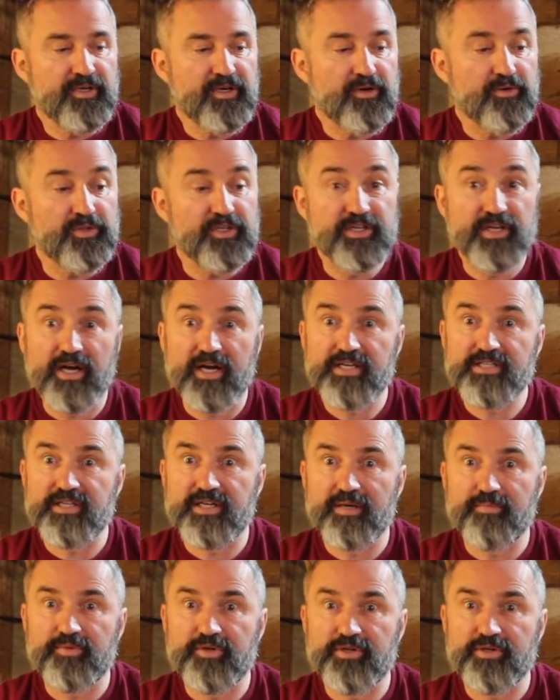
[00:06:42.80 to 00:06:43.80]
or the dyes
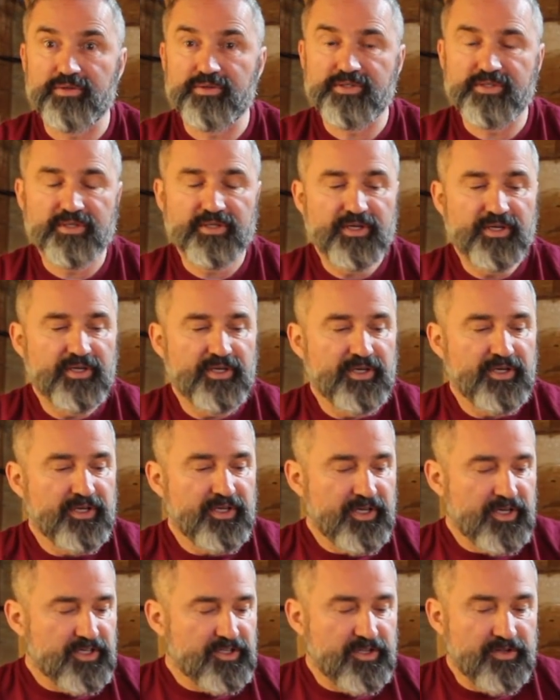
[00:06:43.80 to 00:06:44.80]
that I produced.
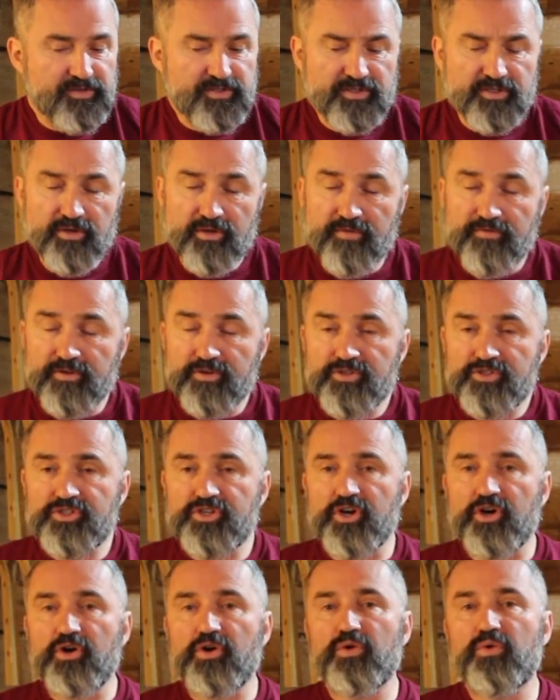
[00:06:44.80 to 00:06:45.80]
So the first
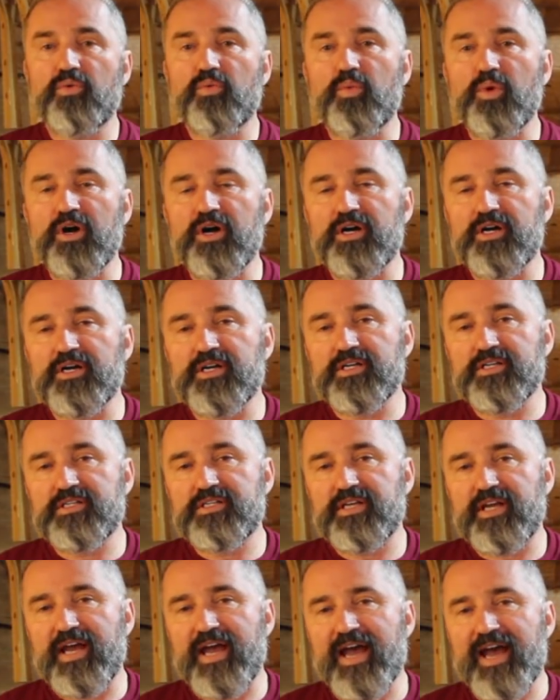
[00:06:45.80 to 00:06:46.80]
show
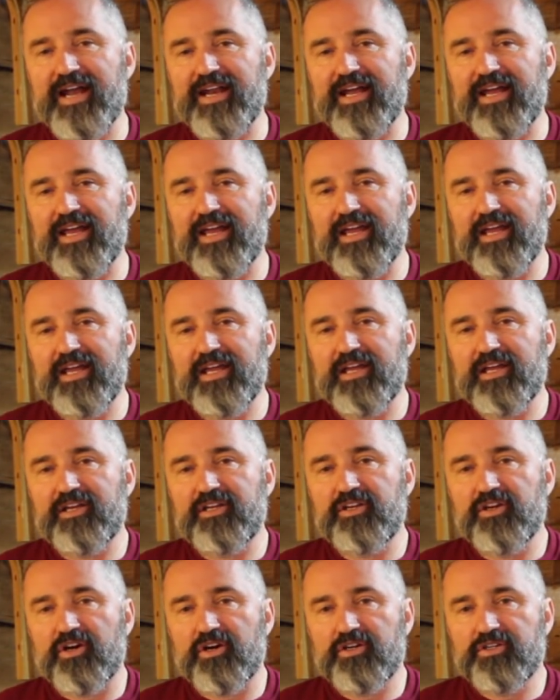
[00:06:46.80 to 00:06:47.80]
was at a
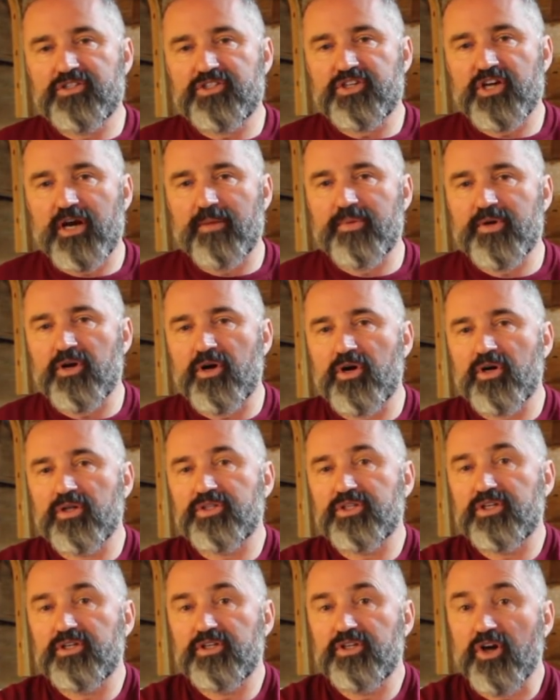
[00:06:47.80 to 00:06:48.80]
yarn shop
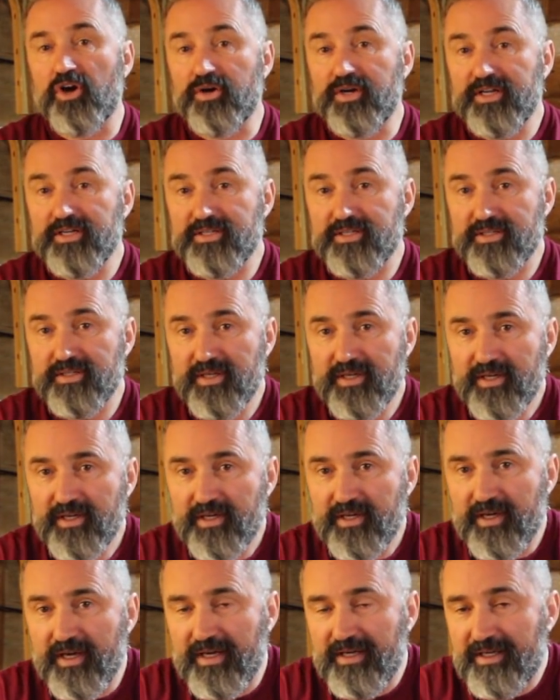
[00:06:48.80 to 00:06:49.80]
called Yarn It,
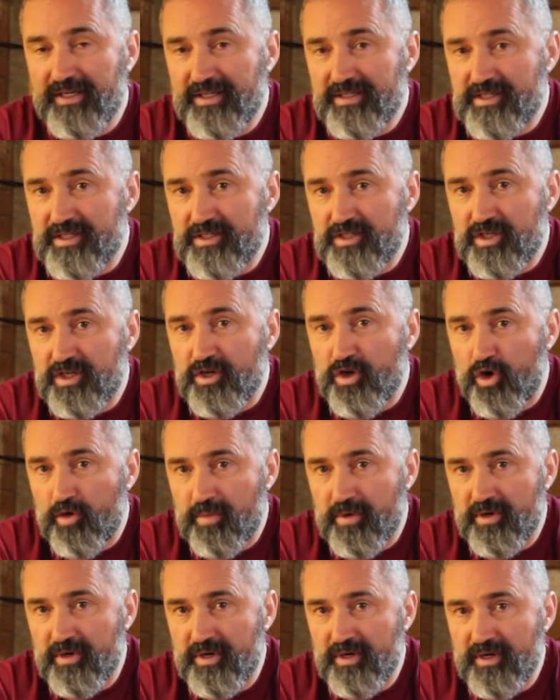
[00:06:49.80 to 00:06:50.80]
and it is in
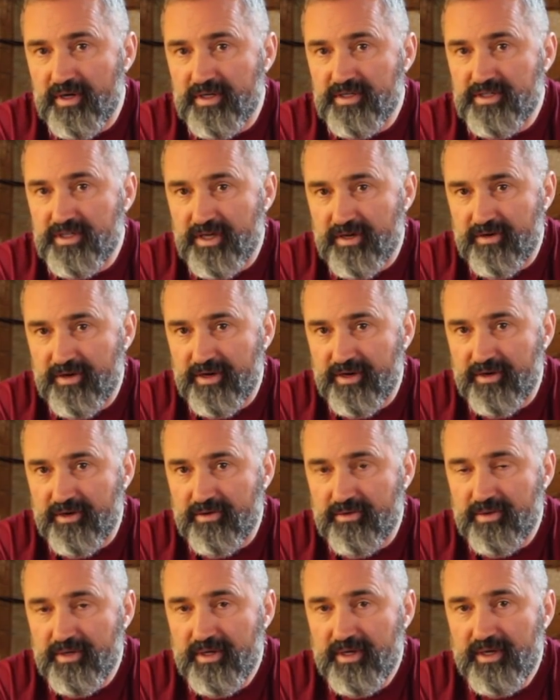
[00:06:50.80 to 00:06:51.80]
Cobourg,
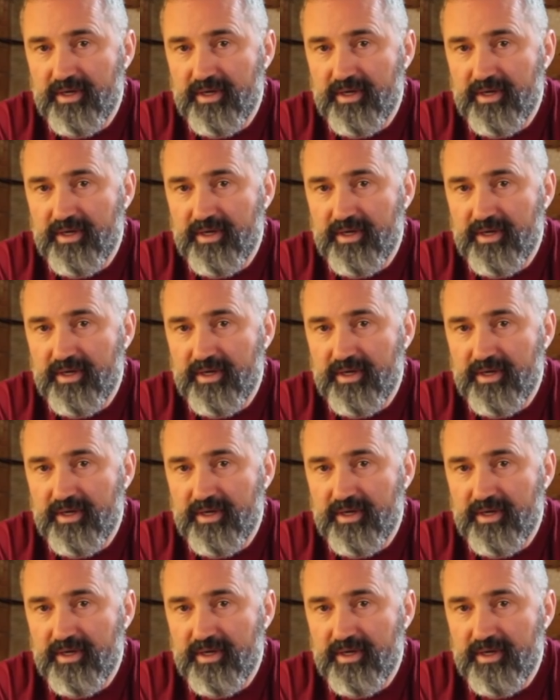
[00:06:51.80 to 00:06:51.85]
Ontario,